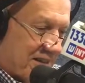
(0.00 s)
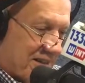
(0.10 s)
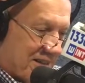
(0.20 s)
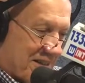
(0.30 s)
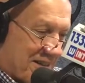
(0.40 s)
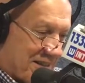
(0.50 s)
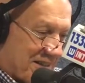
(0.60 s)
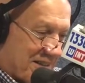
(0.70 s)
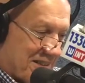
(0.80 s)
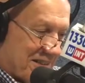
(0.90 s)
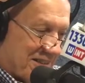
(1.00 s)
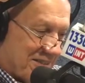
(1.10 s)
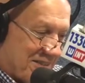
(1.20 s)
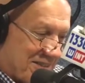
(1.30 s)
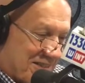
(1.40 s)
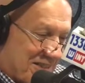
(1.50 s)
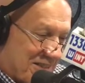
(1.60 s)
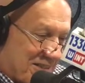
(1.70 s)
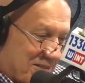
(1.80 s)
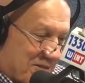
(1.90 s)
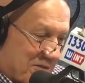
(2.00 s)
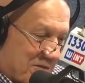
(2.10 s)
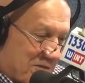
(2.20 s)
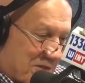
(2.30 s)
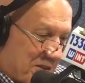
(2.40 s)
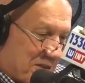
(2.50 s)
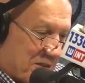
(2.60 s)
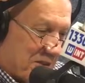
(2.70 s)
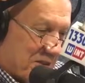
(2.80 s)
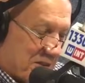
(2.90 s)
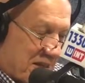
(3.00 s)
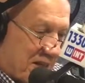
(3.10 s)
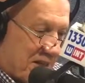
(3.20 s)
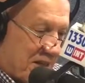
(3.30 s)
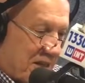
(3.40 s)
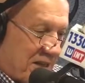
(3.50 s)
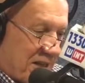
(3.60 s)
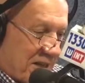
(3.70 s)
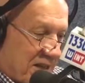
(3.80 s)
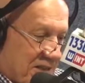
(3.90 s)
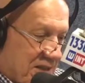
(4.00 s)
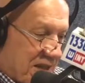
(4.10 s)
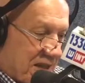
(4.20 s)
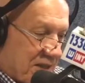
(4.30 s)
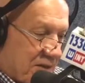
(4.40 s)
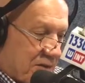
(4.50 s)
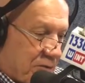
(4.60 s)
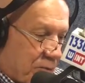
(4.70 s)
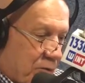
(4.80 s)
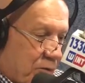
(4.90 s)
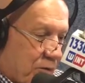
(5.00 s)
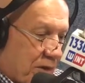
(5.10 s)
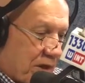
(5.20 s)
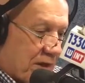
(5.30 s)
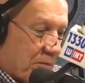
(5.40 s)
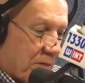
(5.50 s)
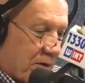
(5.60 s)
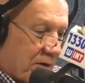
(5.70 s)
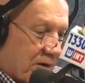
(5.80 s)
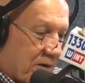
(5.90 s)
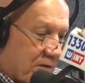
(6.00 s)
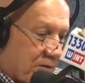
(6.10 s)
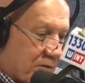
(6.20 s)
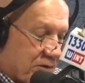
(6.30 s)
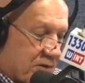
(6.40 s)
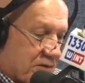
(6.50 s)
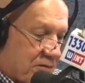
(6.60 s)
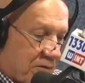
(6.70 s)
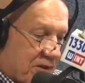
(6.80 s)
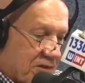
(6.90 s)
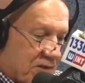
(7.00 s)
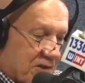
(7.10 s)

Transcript: Uh, you know, uh, it's it's not it's not true that American versus French,